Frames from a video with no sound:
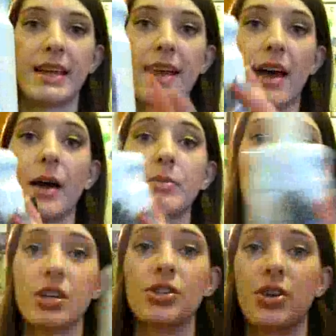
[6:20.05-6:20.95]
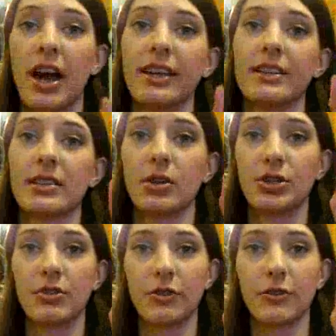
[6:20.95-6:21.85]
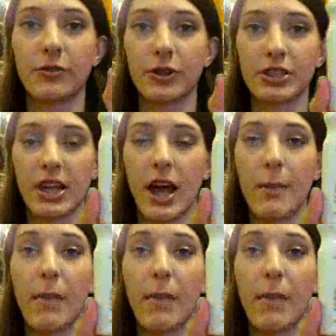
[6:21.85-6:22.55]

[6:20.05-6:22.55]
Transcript: and I'm just trying this lotion for the first time.